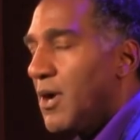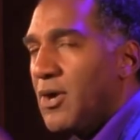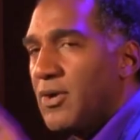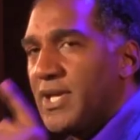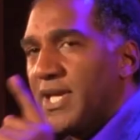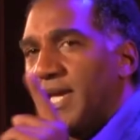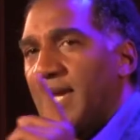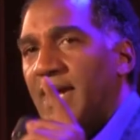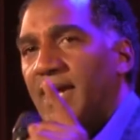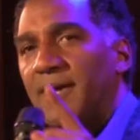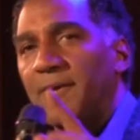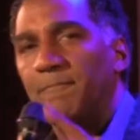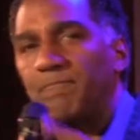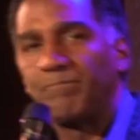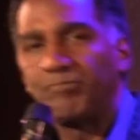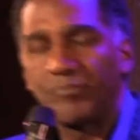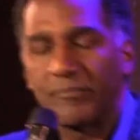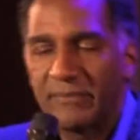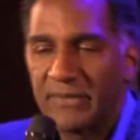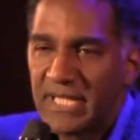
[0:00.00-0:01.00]
Oh, yeah.
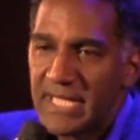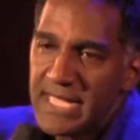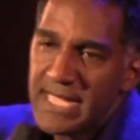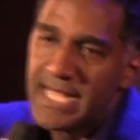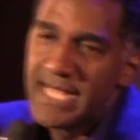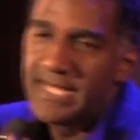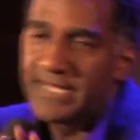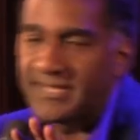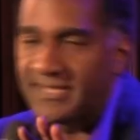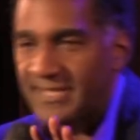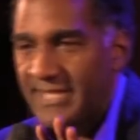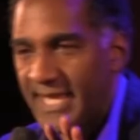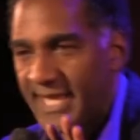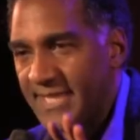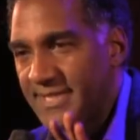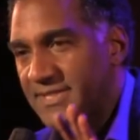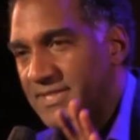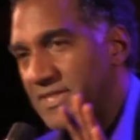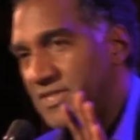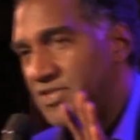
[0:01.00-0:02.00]

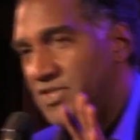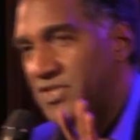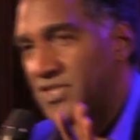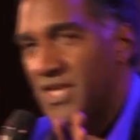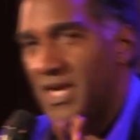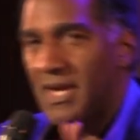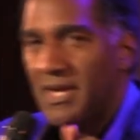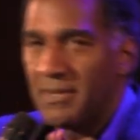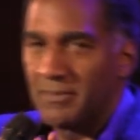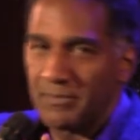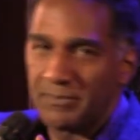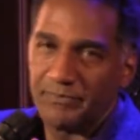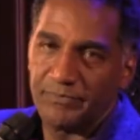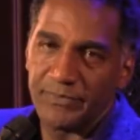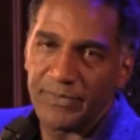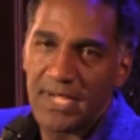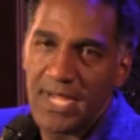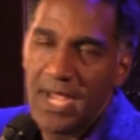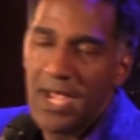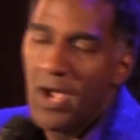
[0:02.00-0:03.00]
Santa
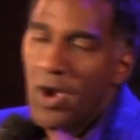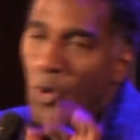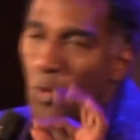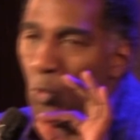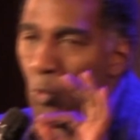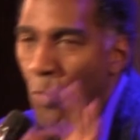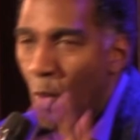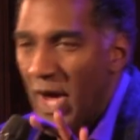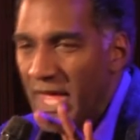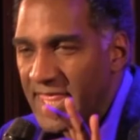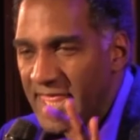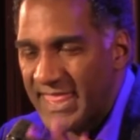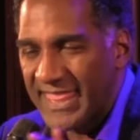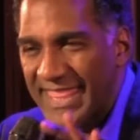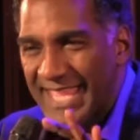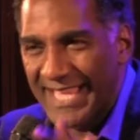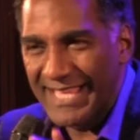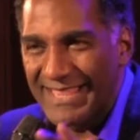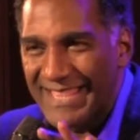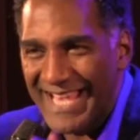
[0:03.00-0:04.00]
chum. One
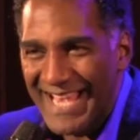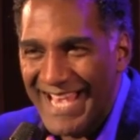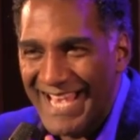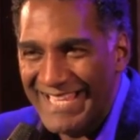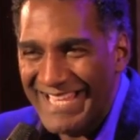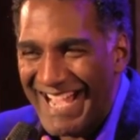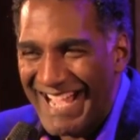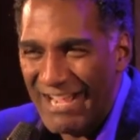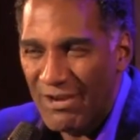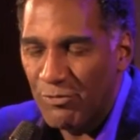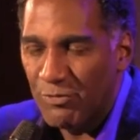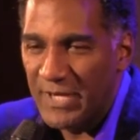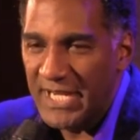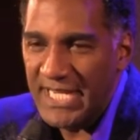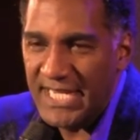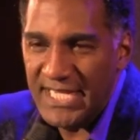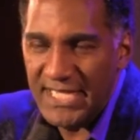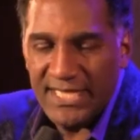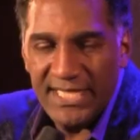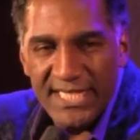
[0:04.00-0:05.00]
thing that I
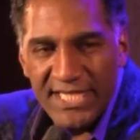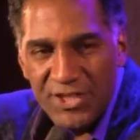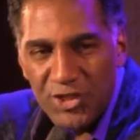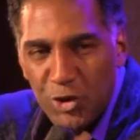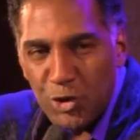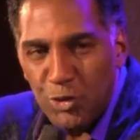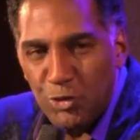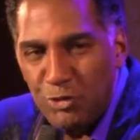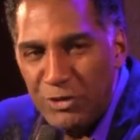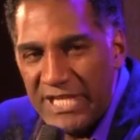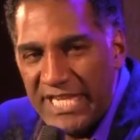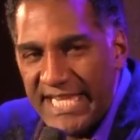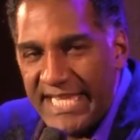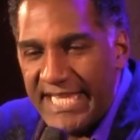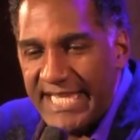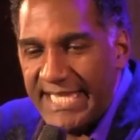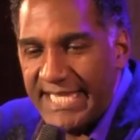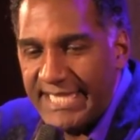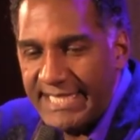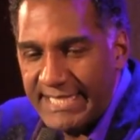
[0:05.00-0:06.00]
really do
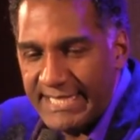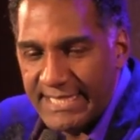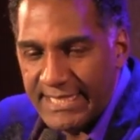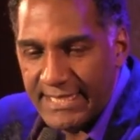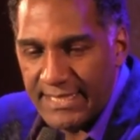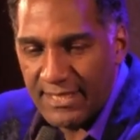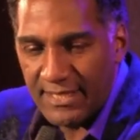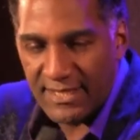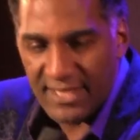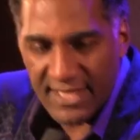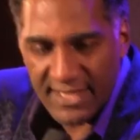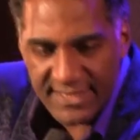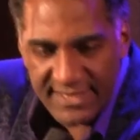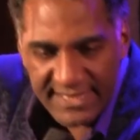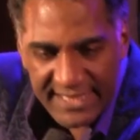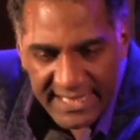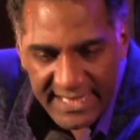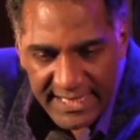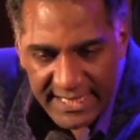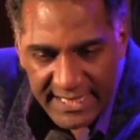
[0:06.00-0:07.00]
need the
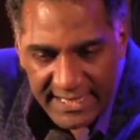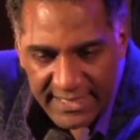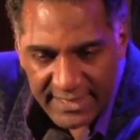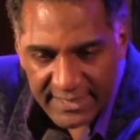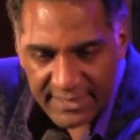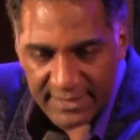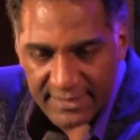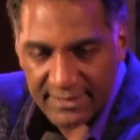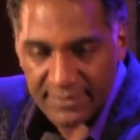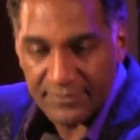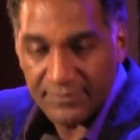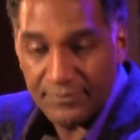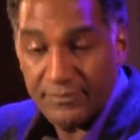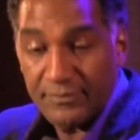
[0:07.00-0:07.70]
deed